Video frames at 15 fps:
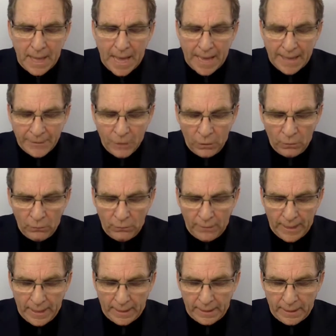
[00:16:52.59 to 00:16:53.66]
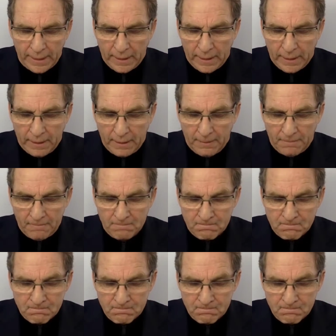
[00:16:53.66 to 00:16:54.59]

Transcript: I know that um,